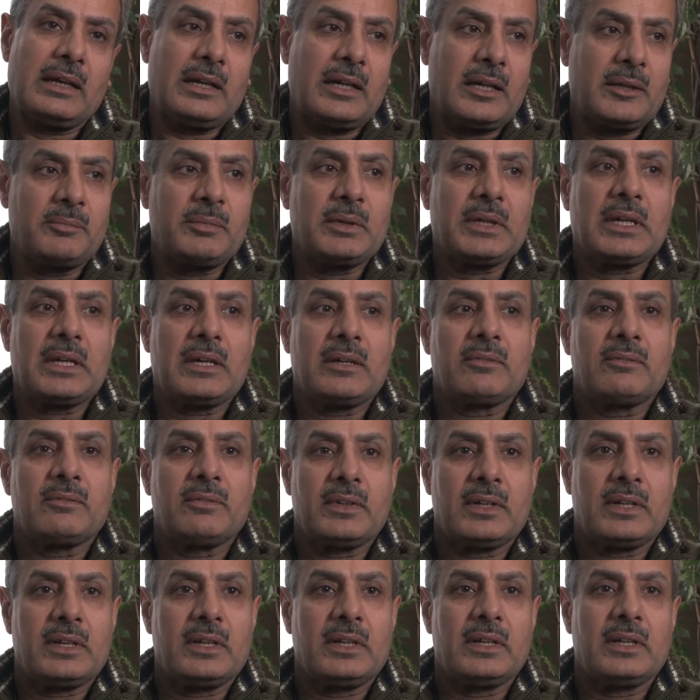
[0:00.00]
I became
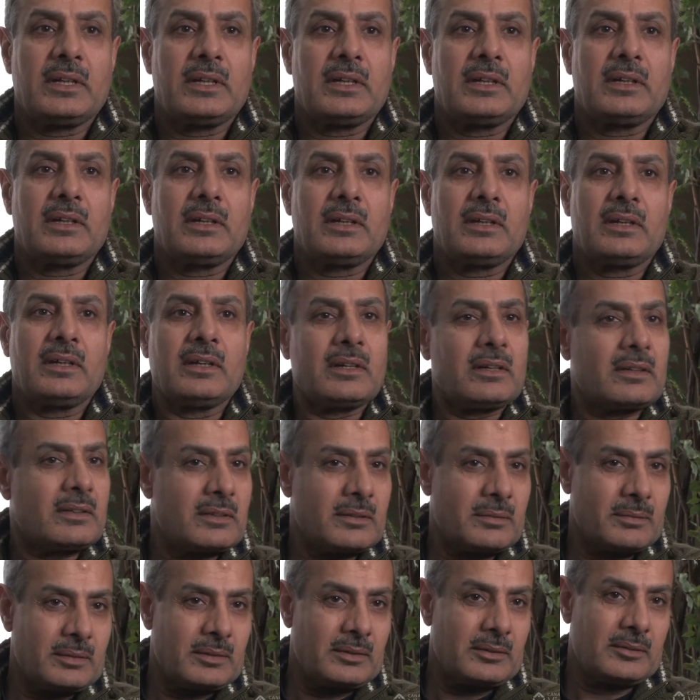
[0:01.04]
very
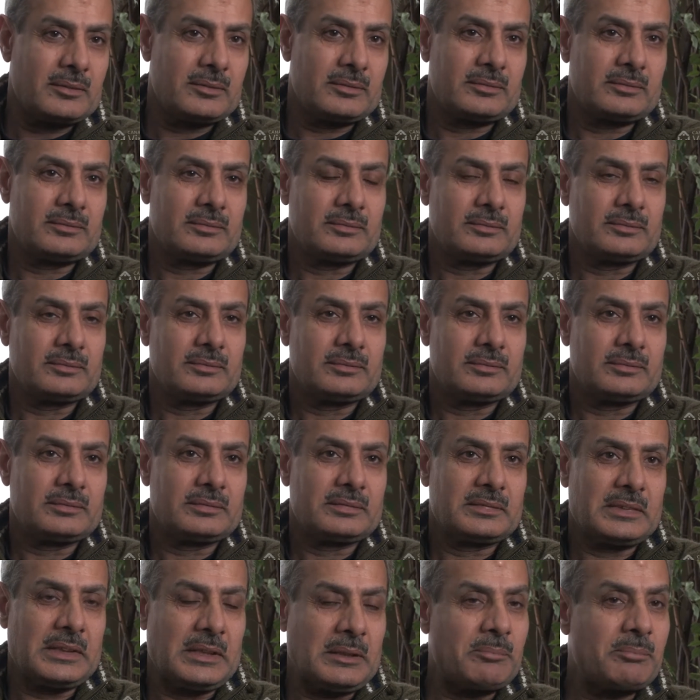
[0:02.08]
irritable,
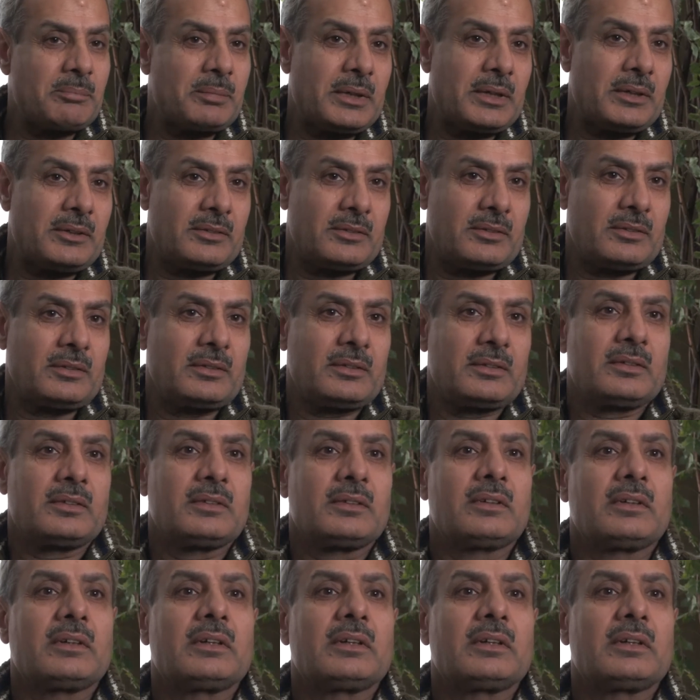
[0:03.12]
impatient.